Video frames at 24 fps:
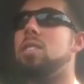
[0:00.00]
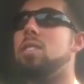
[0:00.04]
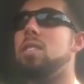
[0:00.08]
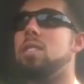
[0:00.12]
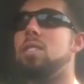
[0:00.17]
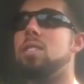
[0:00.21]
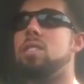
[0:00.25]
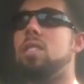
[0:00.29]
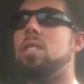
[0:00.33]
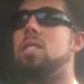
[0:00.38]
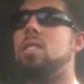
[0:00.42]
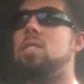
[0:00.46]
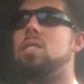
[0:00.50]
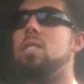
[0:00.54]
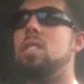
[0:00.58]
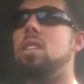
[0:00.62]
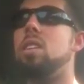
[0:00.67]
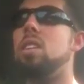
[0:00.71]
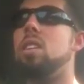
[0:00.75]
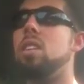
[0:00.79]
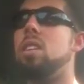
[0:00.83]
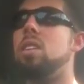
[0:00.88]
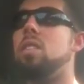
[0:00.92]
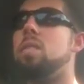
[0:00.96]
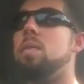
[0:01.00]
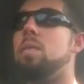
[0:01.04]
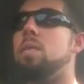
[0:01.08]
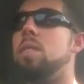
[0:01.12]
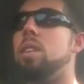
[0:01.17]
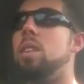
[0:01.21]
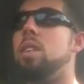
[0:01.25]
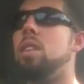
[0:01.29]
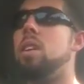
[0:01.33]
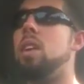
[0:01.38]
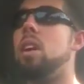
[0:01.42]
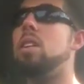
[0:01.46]
to succeed
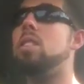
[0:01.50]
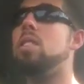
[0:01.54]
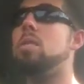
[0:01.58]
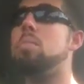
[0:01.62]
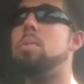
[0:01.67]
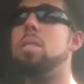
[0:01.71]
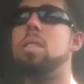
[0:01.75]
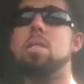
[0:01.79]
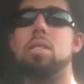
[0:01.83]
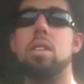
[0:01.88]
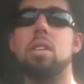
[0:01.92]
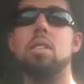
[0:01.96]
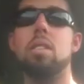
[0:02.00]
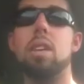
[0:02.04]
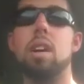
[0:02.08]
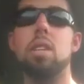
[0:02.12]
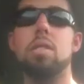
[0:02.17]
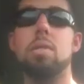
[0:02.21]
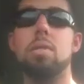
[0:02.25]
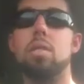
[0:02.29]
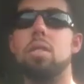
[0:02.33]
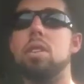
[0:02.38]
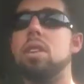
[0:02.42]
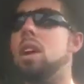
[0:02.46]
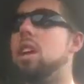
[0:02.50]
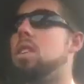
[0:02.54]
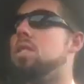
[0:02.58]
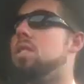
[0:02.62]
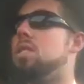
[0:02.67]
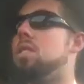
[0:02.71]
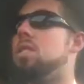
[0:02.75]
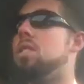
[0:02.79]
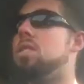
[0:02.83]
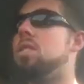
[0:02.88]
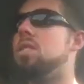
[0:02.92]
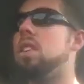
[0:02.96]
and to be successful, not
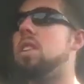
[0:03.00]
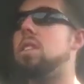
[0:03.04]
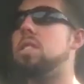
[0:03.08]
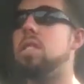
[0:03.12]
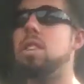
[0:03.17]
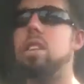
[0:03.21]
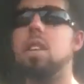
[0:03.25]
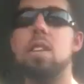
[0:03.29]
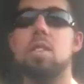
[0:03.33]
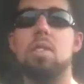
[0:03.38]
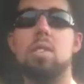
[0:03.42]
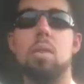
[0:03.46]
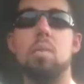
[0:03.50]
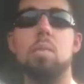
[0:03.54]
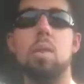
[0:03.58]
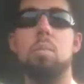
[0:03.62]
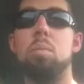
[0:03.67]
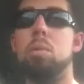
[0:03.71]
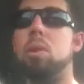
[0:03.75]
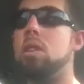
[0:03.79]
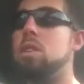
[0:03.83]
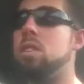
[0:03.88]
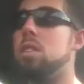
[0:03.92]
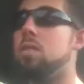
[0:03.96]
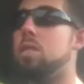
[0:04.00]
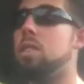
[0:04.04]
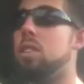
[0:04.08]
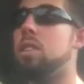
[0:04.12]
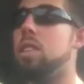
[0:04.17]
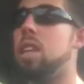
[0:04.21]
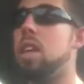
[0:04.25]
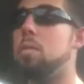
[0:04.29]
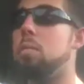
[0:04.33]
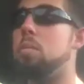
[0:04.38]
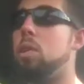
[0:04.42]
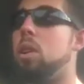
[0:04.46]
just to succeed at something, one
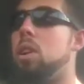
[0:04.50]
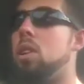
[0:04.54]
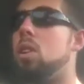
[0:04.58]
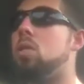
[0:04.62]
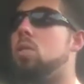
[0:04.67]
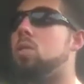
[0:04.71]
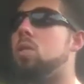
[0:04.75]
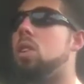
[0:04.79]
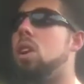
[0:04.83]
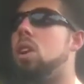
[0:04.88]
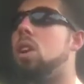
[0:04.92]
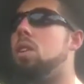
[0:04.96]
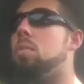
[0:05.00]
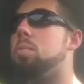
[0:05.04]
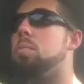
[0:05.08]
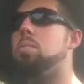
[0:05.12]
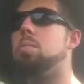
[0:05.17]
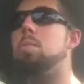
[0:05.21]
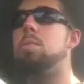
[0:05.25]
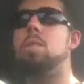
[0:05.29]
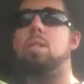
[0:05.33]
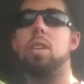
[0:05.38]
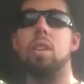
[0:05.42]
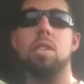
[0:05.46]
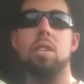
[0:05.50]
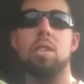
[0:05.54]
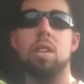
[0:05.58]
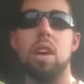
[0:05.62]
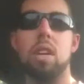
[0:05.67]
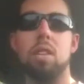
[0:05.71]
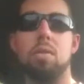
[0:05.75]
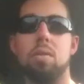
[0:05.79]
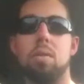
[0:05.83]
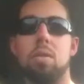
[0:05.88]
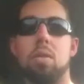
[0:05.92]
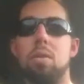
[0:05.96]
different thing, but an overall
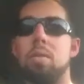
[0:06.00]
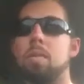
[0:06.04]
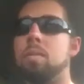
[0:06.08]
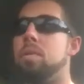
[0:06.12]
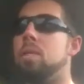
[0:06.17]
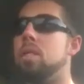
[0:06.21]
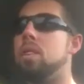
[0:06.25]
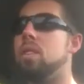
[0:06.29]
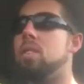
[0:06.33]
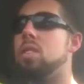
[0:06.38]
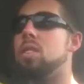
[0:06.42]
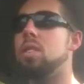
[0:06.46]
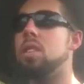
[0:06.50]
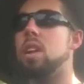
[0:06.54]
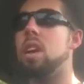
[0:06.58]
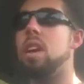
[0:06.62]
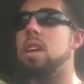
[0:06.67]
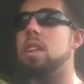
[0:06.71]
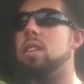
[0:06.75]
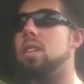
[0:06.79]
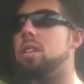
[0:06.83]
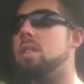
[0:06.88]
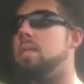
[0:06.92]
successful state.